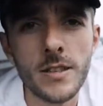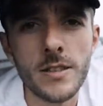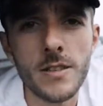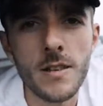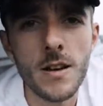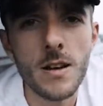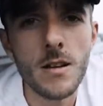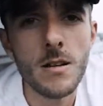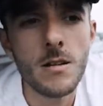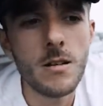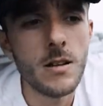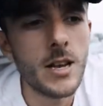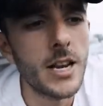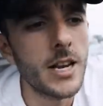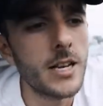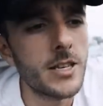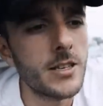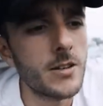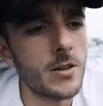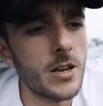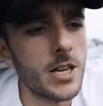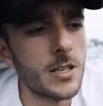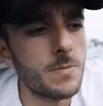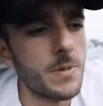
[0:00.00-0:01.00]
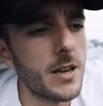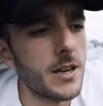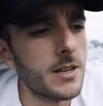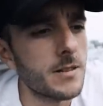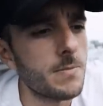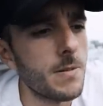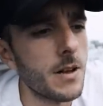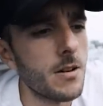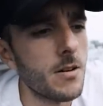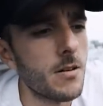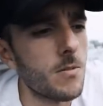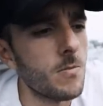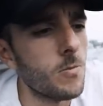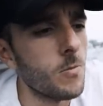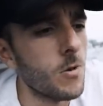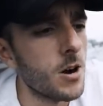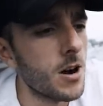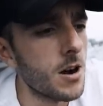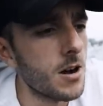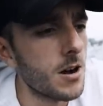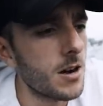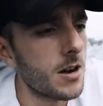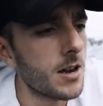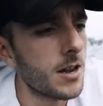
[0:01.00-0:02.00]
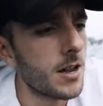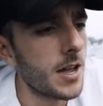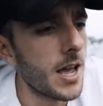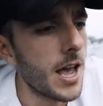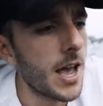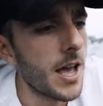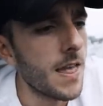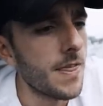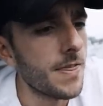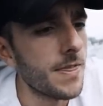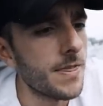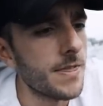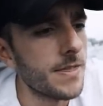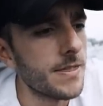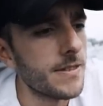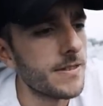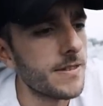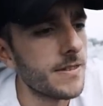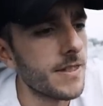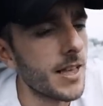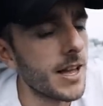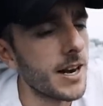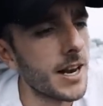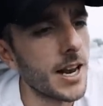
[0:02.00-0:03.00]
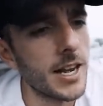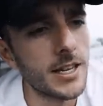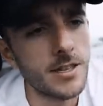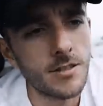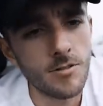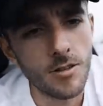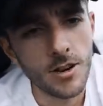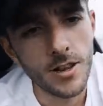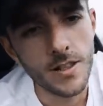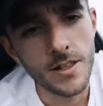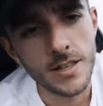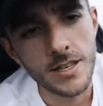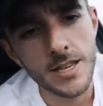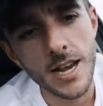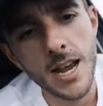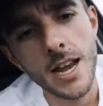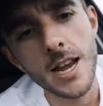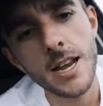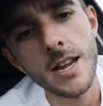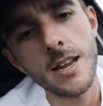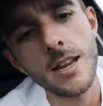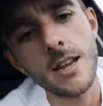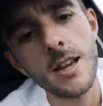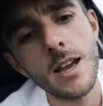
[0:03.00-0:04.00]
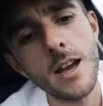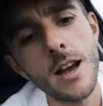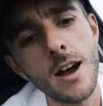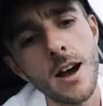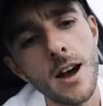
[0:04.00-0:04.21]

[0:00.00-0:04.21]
So it's being spent on work, and then later on in the day,